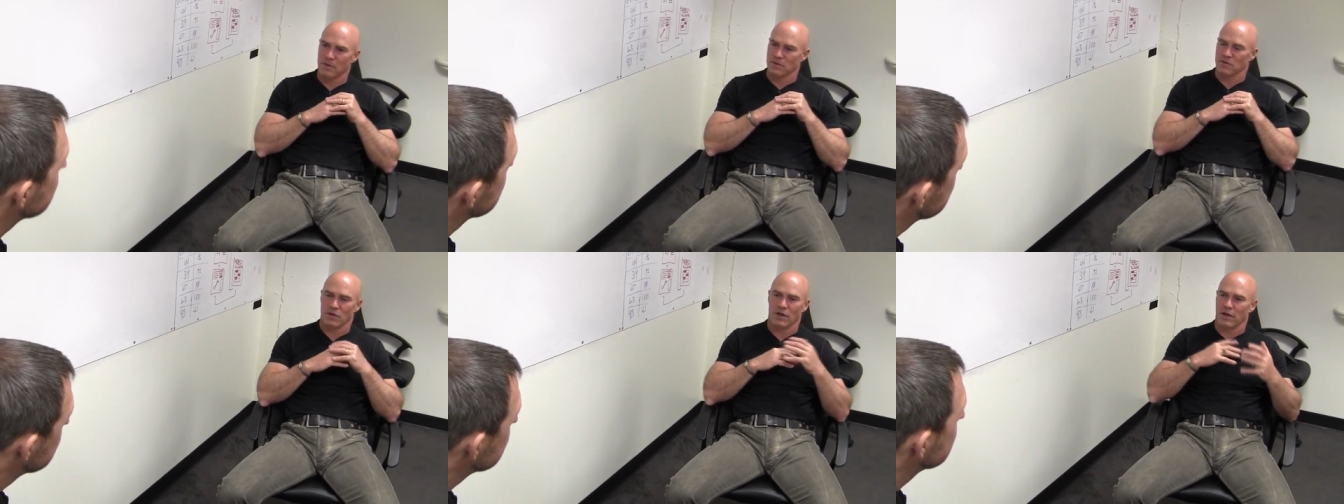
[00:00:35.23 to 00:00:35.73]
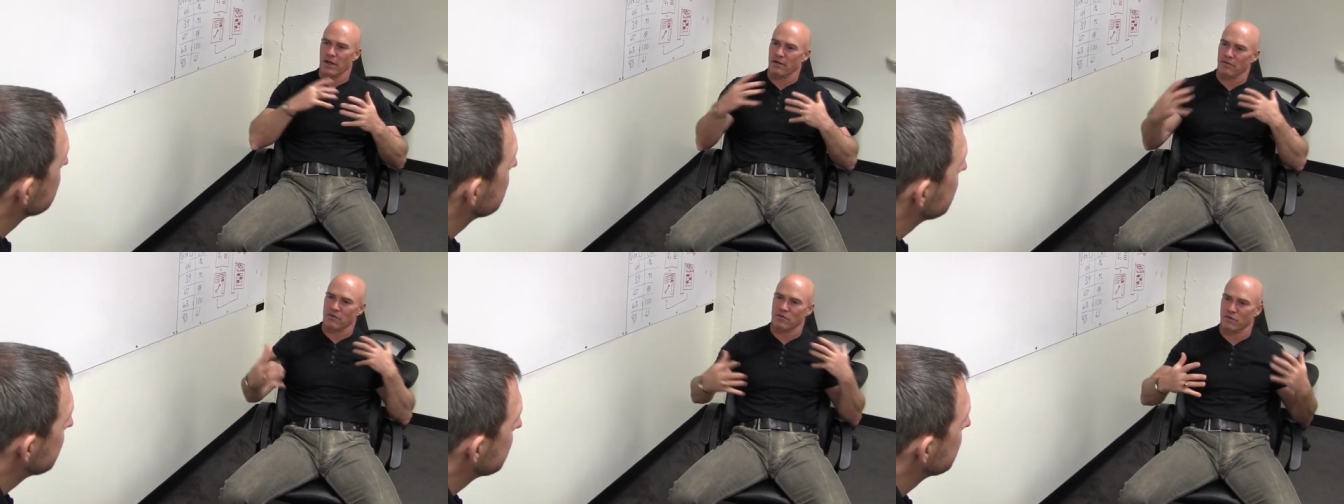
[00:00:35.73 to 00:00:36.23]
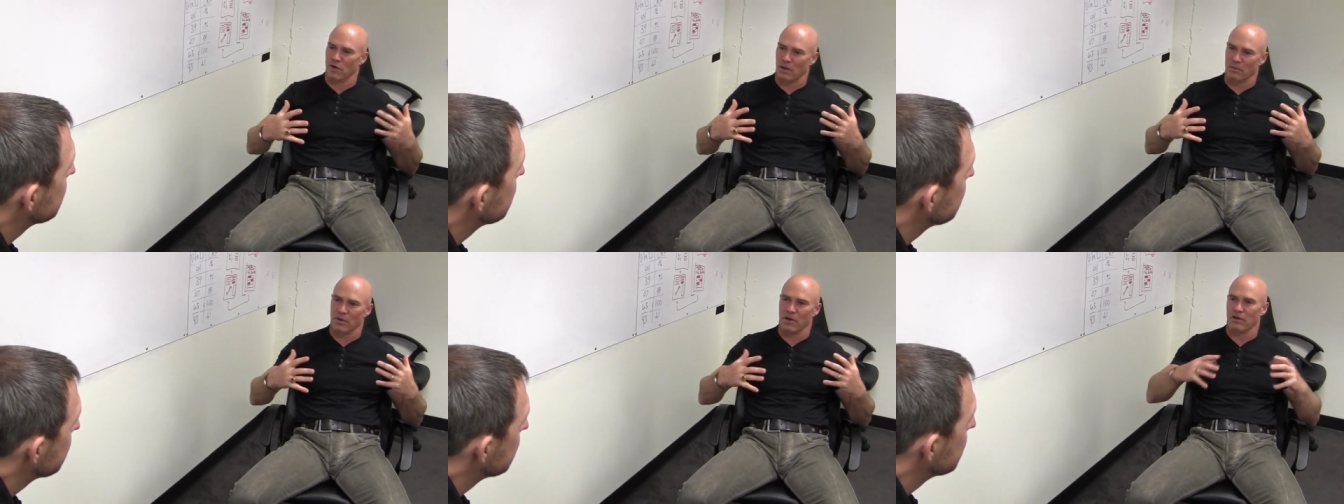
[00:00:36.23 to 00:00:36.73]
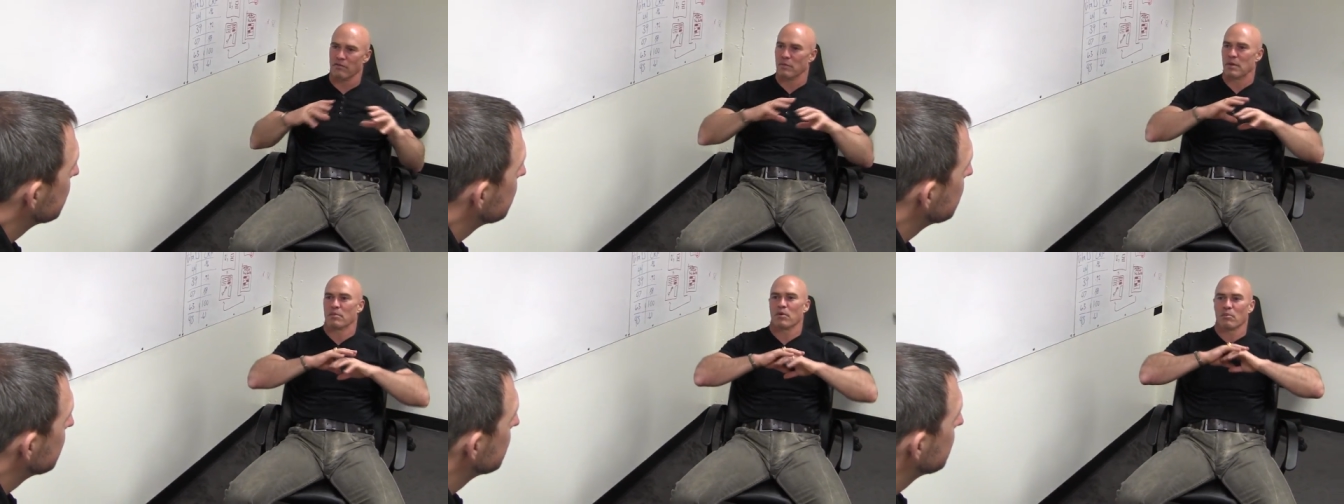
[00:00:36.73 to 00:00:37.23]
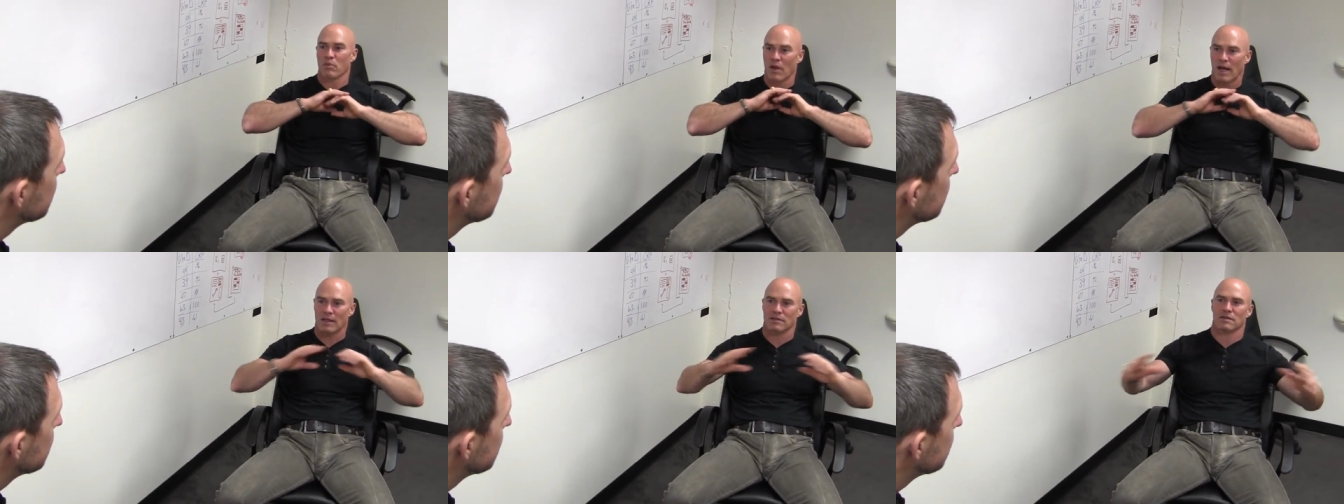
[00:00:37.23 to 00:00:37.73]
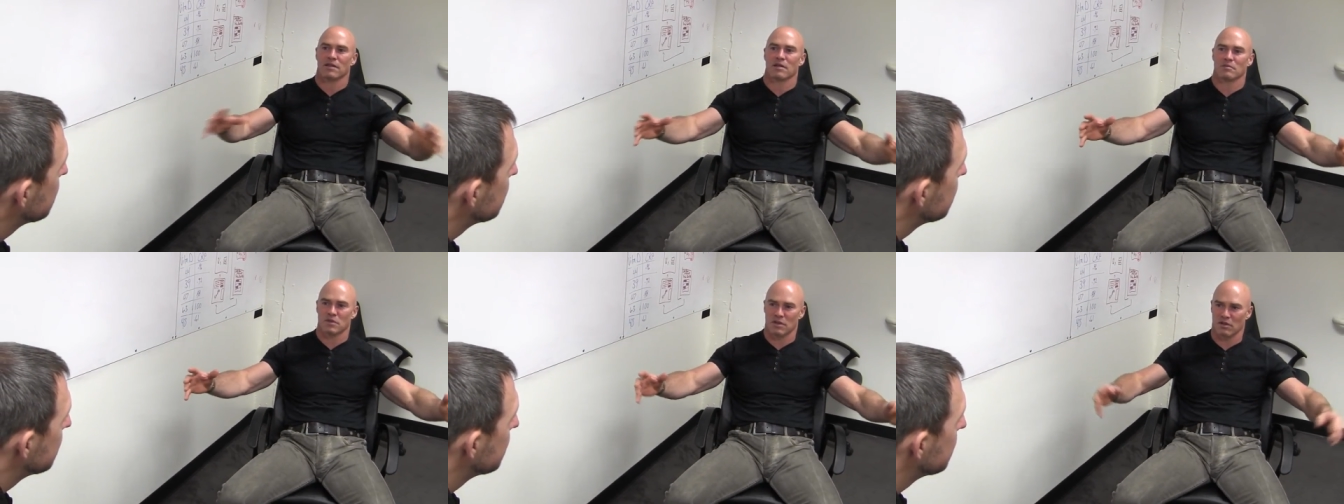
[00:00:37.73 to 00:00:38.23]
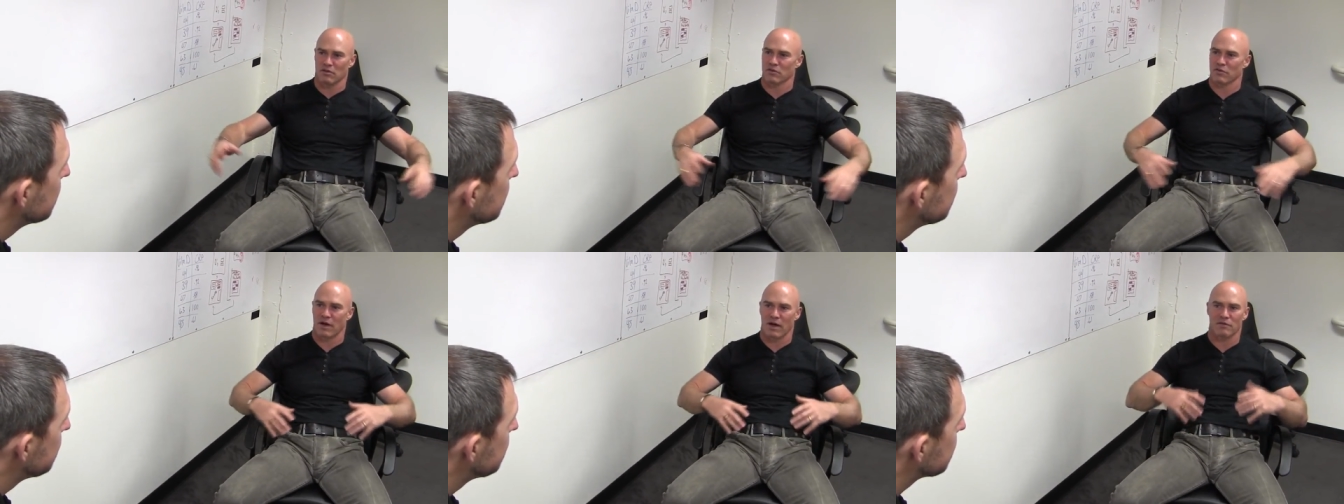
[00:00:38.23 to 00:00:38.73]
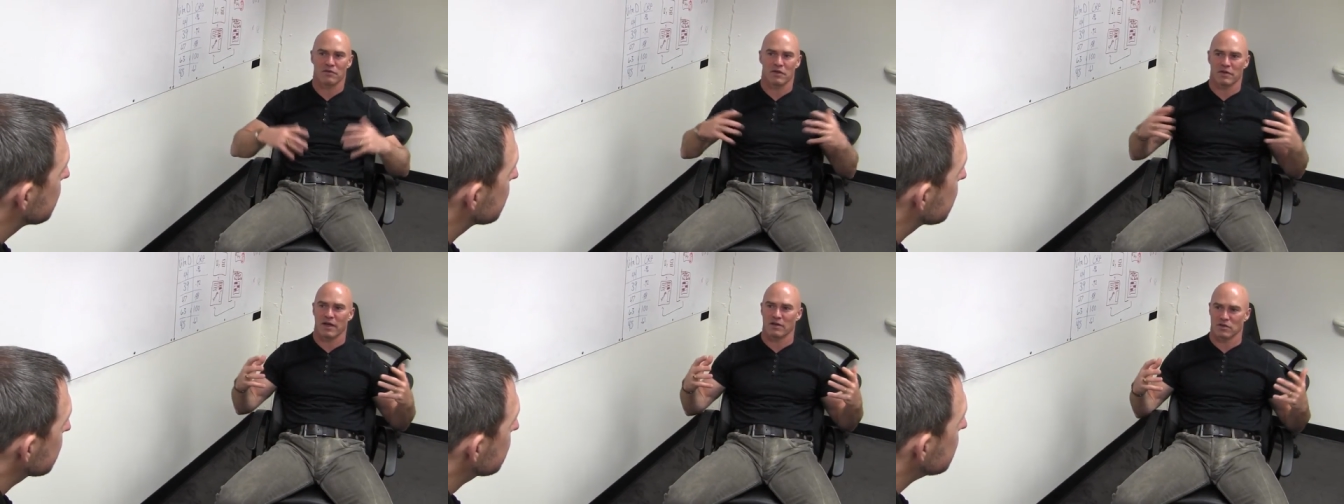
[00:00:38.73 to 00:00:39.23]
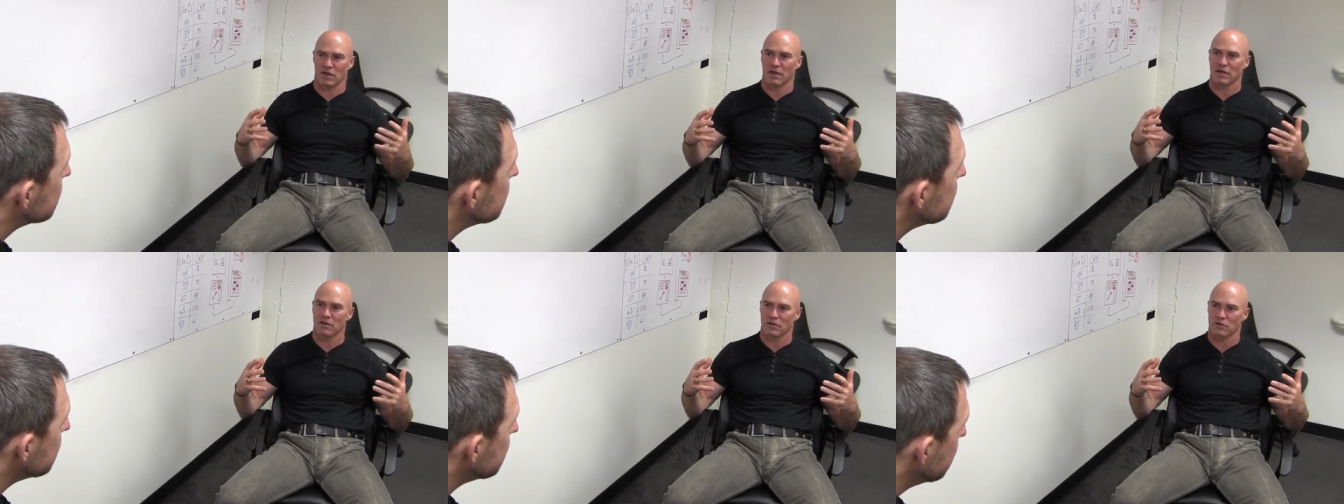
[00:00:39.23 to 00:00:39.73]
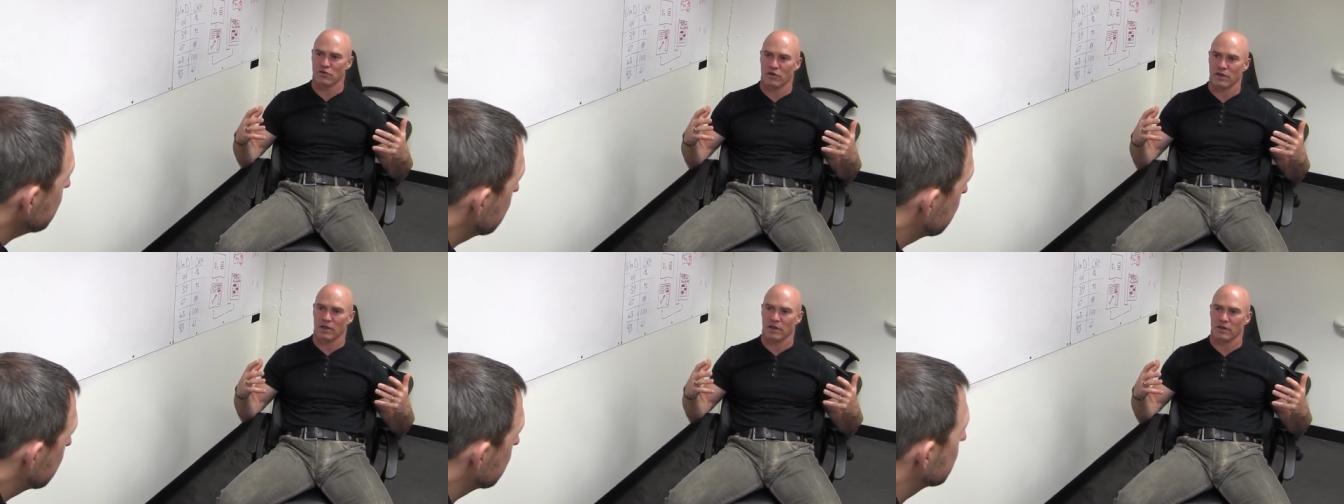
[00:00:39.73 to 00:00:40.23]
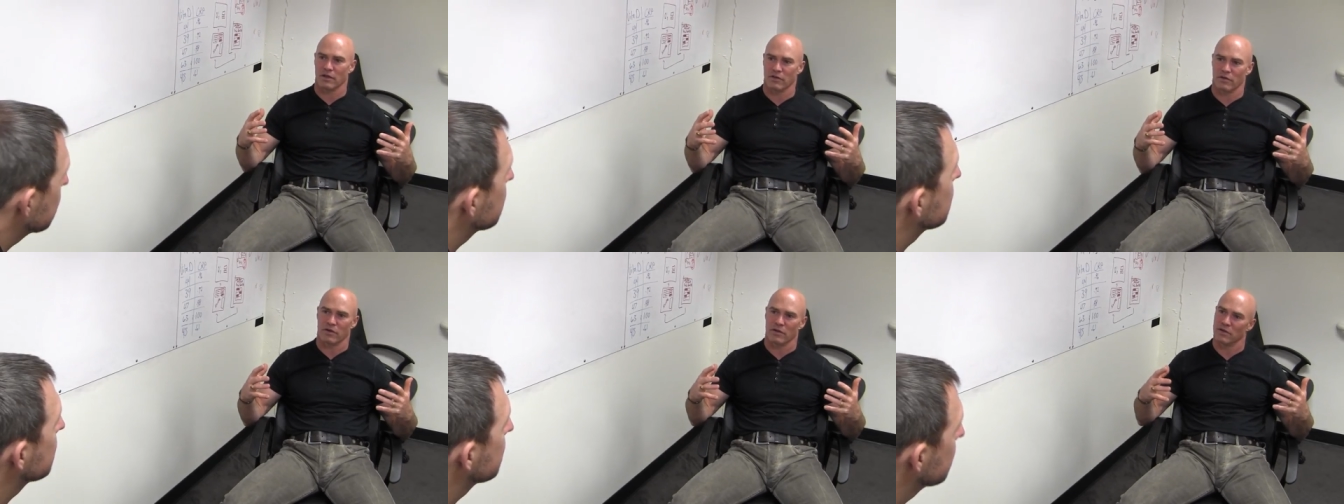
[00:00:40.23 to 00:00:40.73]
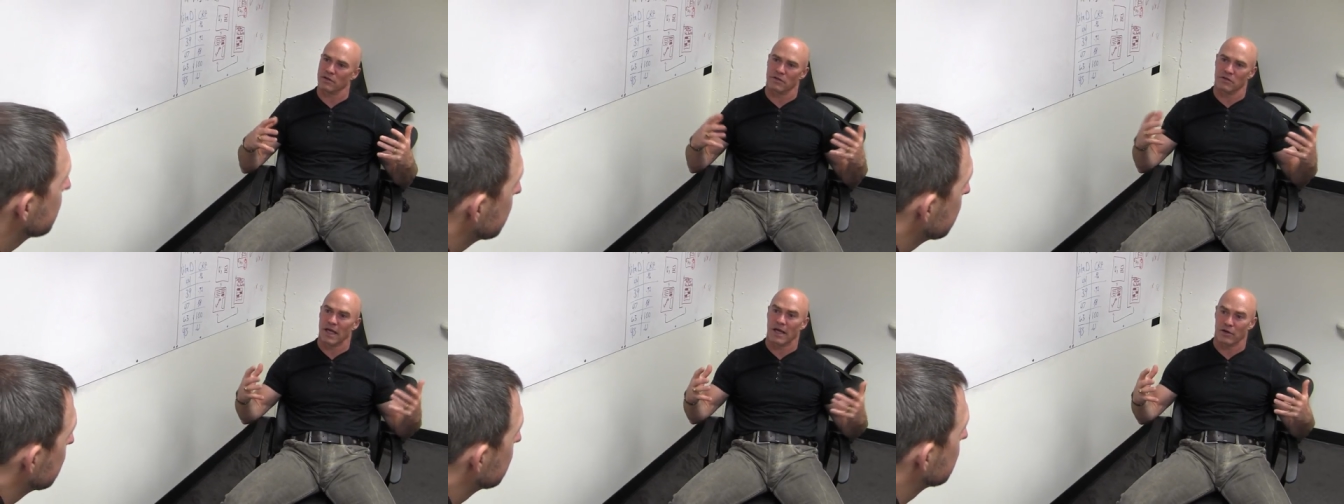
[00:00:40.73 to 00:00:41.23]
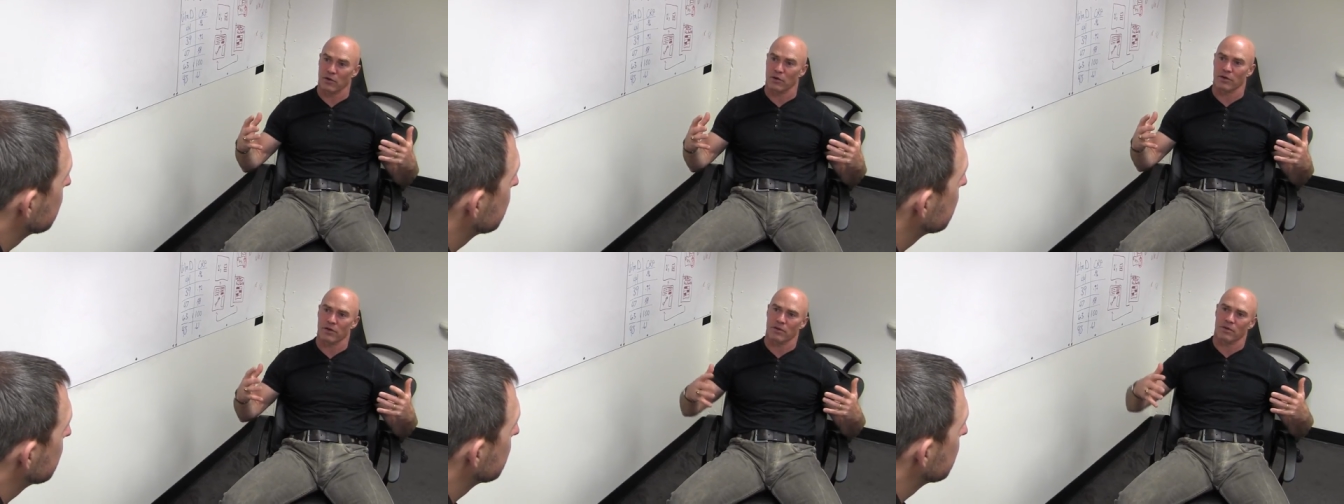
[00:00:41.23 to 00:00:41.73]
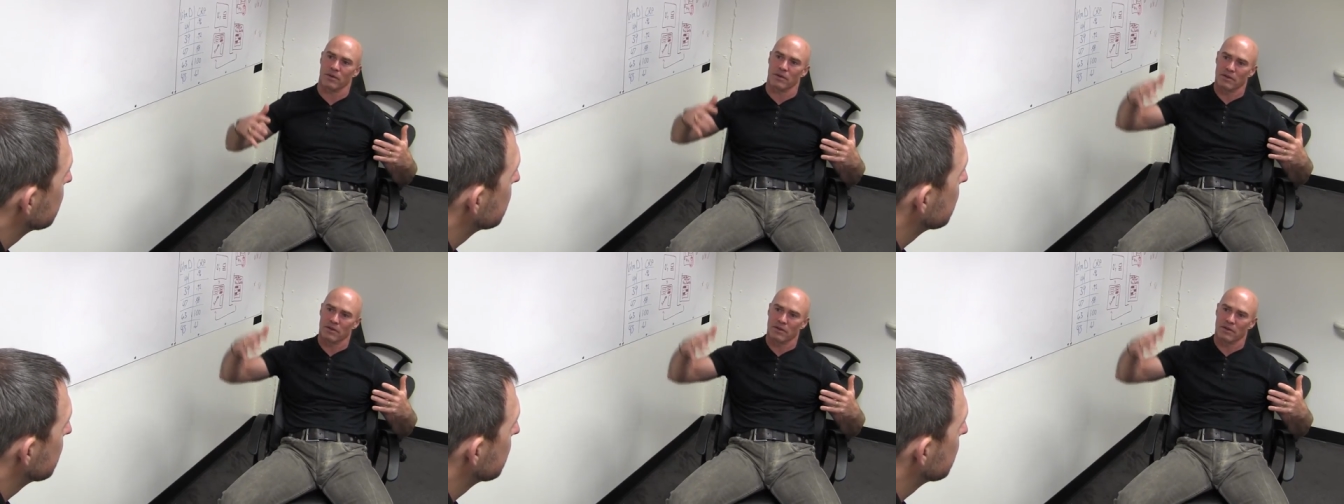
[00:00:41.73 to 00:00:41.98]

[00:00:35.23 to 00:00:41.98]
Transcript: And so now you have the phenomena of people blasting themselves five, ten thousand IU's, thinking that it can't hurt you,